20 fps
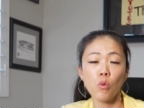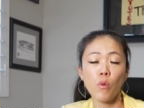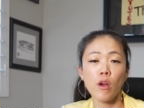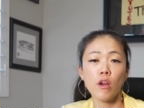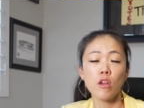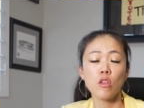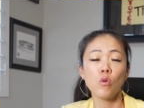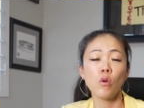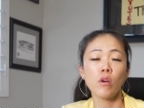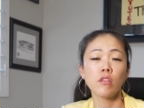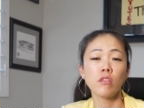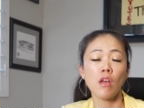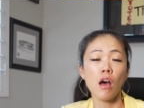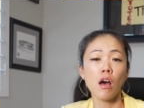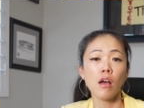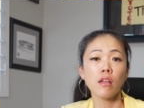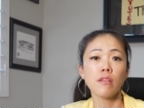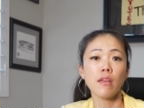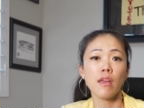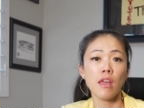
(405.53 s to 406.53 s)
where you are
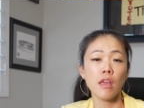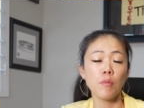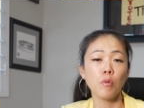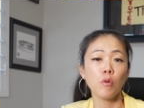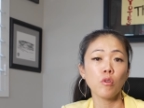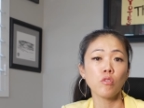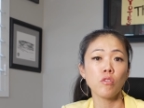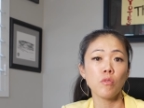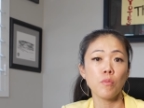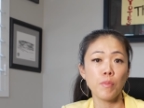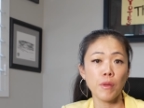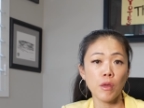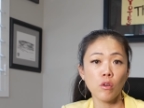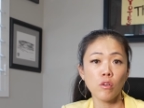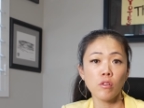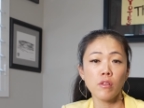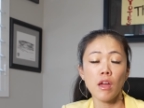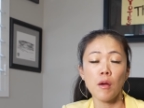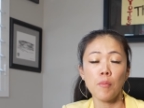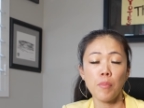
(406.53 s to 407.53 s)
not able to
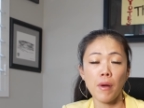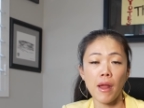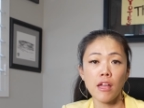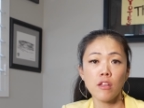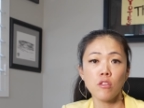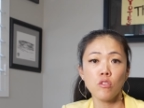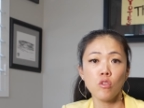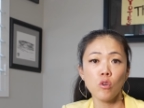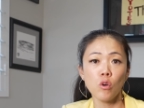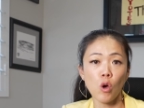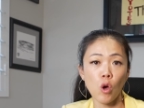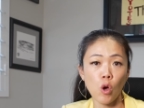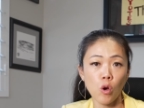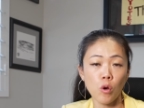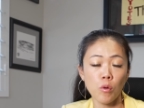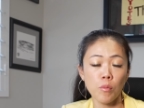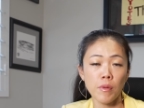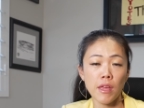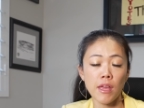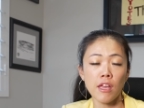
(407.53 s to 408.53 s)
build a brand new
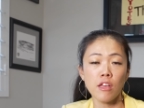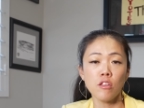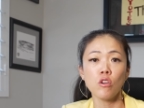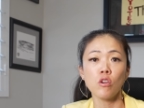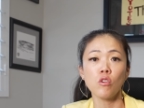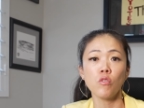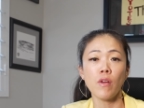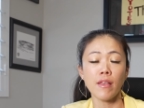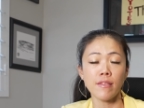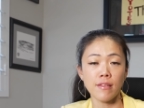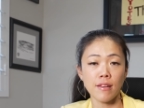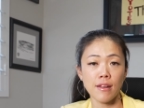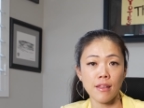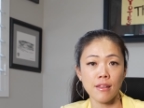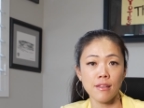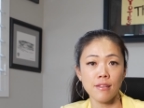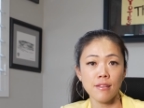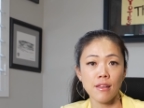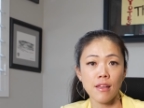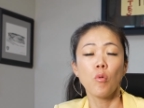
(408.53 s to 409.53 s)
home in your
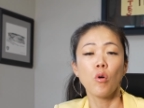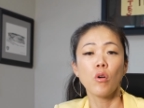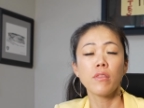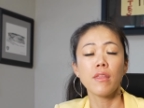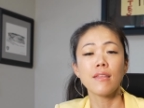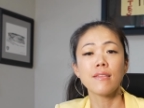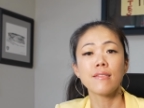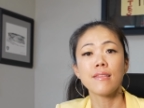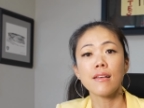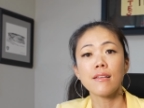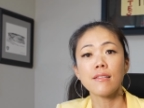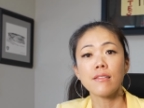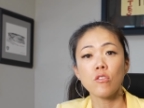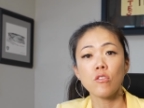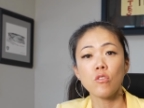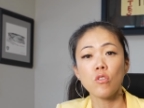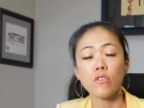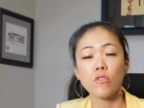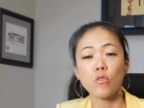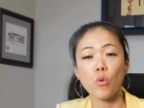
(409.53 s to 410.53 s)
residence more than
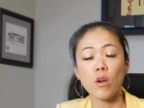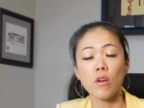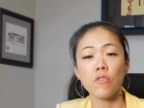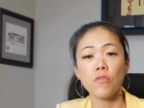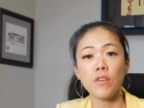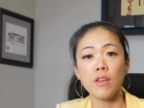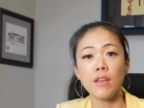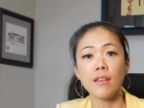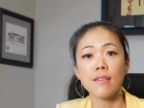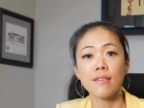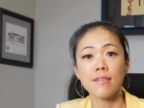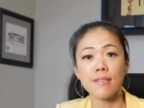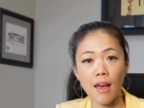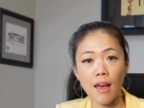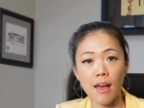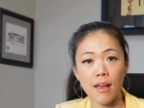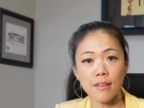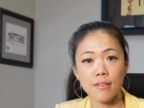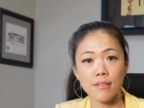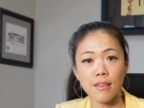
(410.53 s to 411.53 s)
600 square feet in
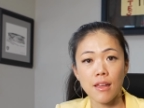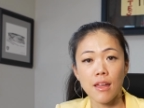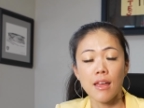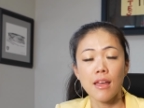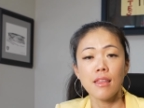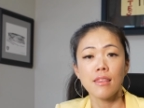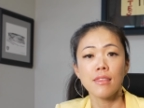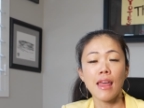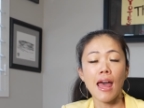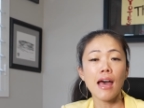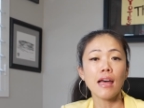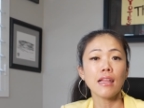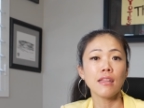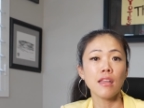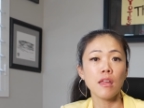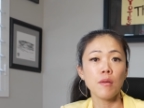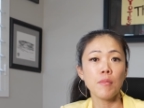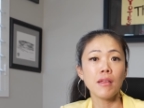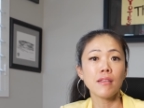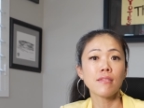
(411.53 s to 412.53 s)
size. That
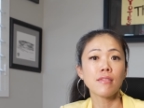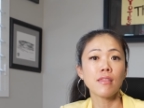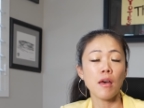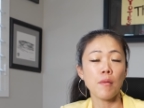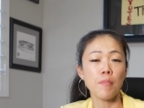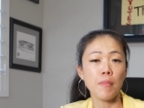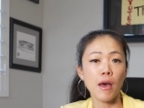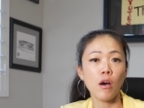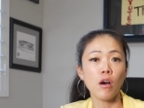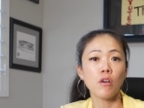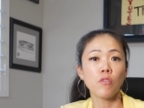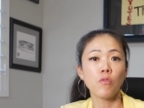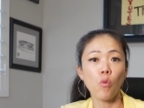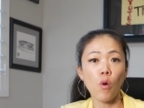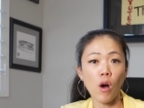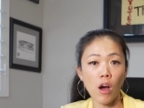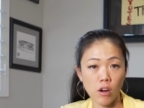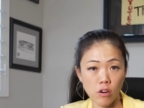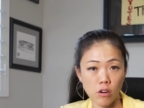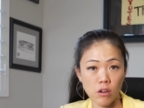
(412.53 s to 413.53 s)
limits the amount of
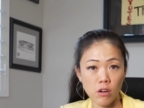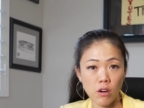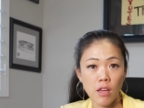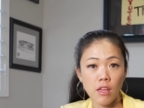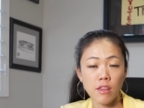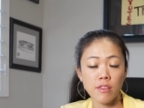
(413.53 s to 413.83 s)
water